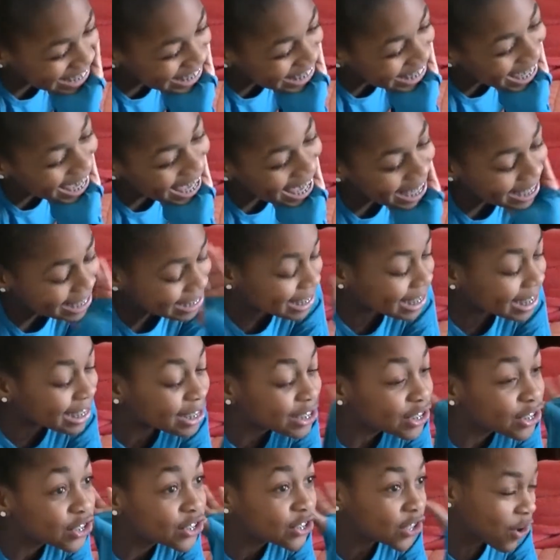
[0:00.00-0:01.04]
Yes,
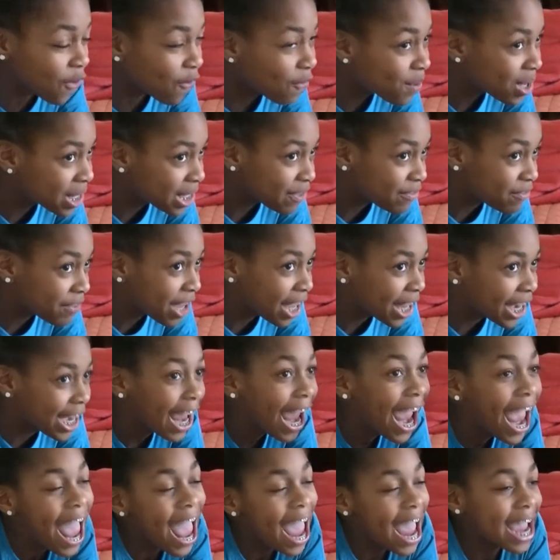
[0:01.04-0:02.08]
it's so much fun.
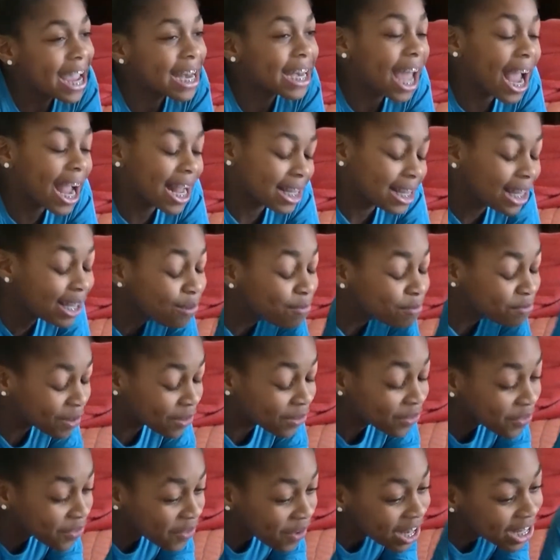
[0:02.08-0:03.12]
And I think
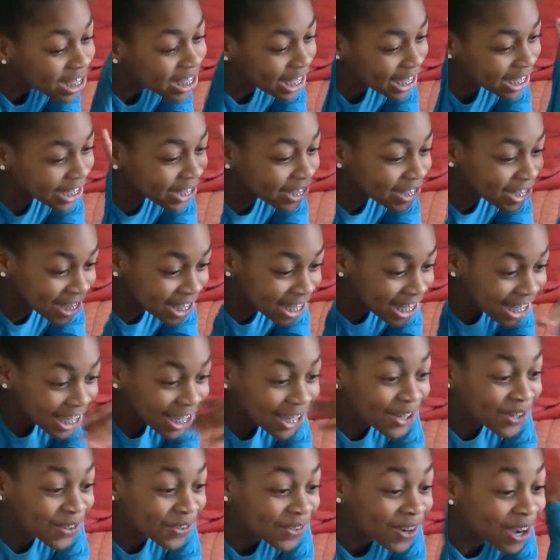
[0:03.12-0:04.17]
both of our channels are going
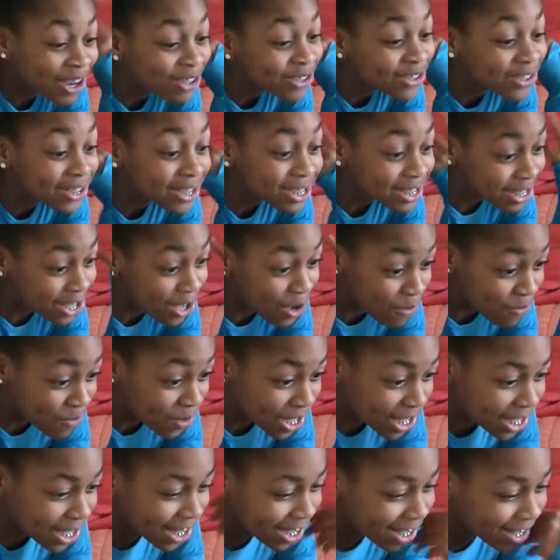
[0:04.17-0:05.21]
to grow so
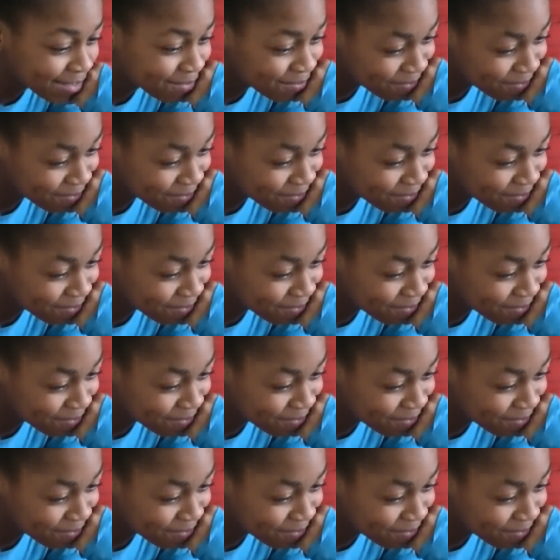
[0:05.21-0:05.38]
big.